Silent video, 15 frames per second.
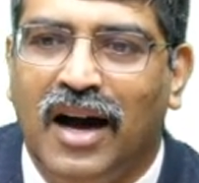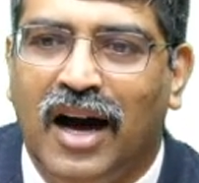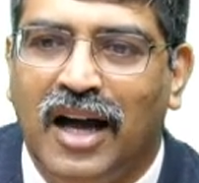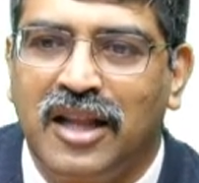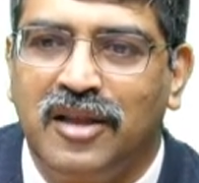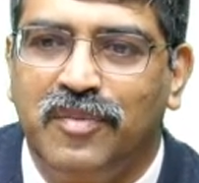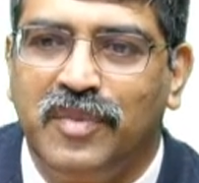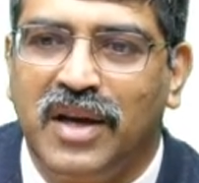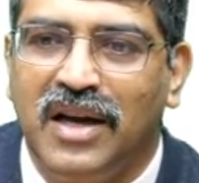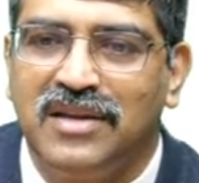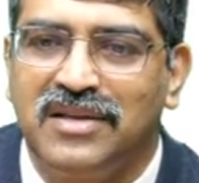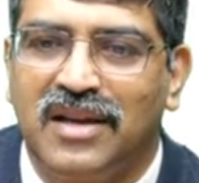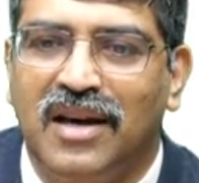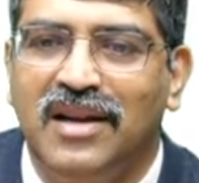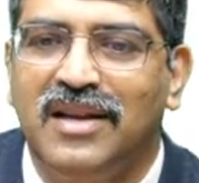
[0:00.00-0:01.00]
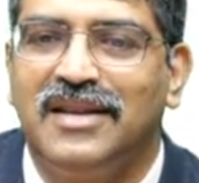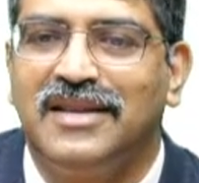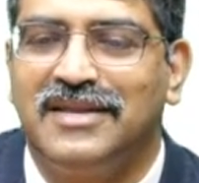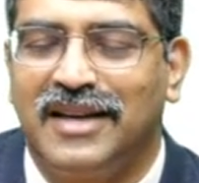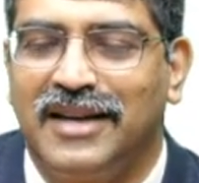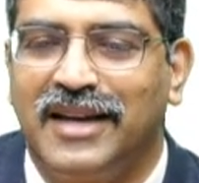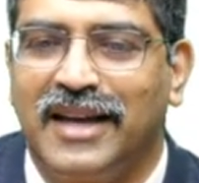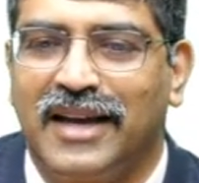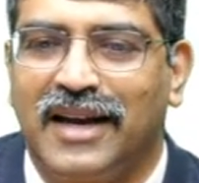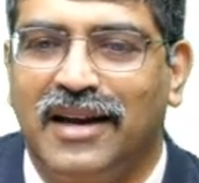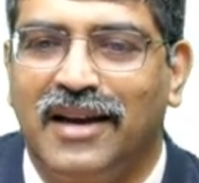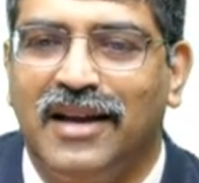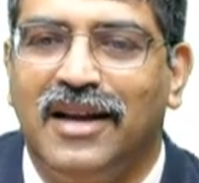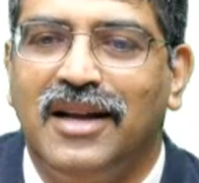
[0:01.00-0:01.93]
arrhythmias are setting in.